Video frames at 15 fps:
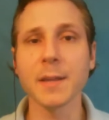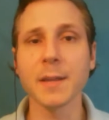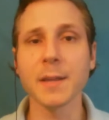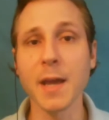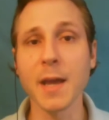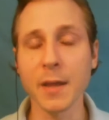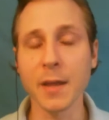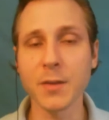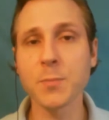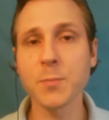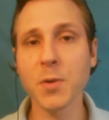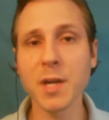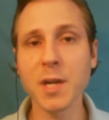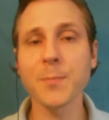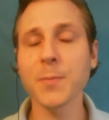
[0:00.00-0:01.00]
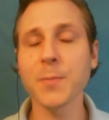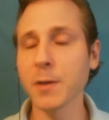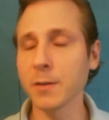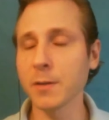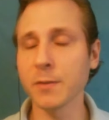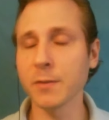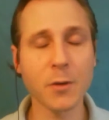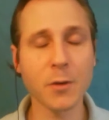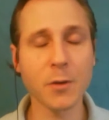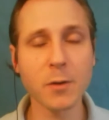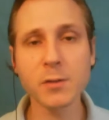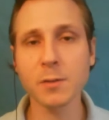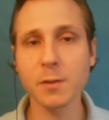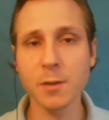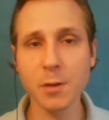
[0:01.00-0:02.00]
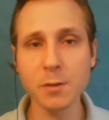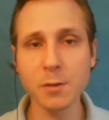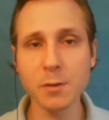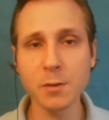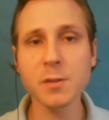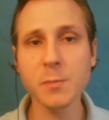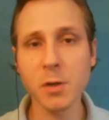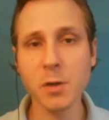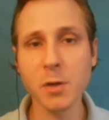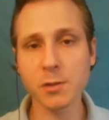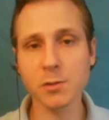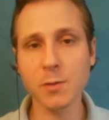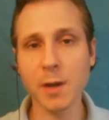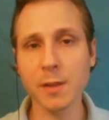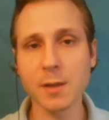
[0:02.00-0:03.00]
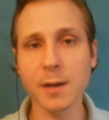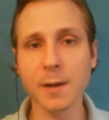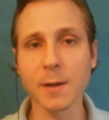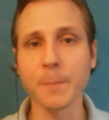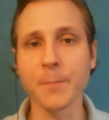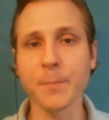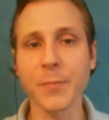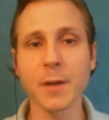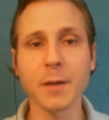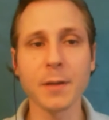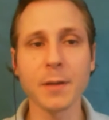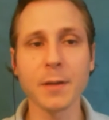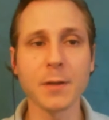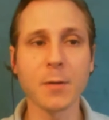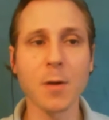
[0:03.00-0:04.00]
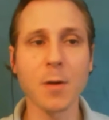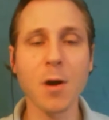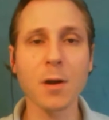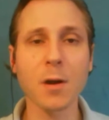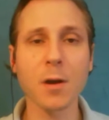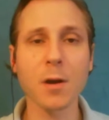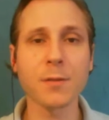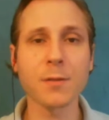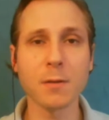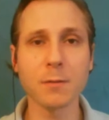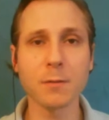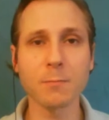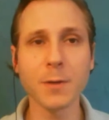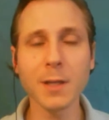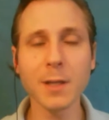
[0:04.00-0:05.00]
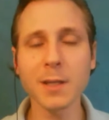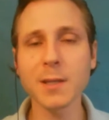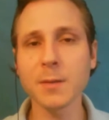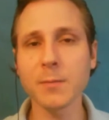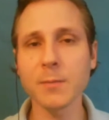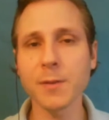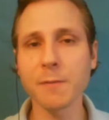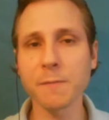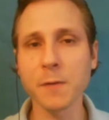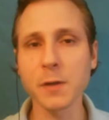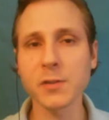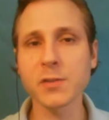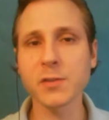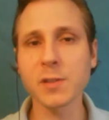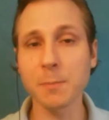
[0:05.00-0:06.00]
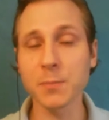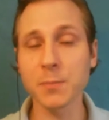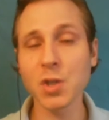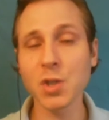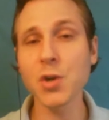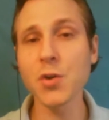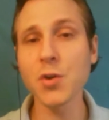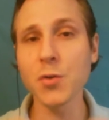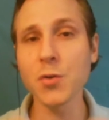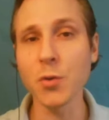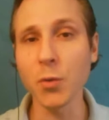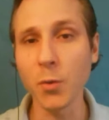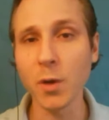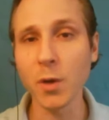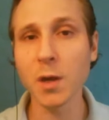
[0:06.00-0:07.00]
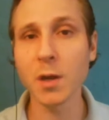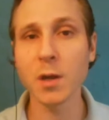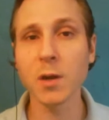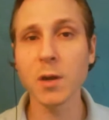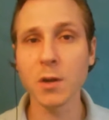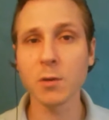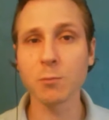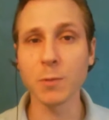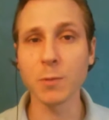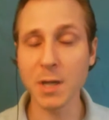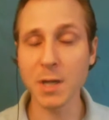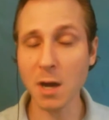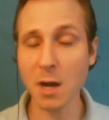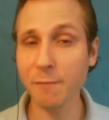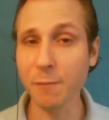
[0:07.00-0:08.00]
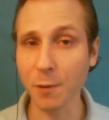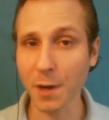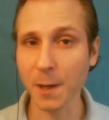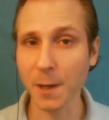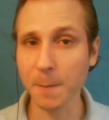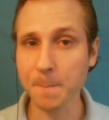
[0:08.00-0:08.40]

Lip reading: Yeah, you bring up those emotions right there, are really the first step to recovering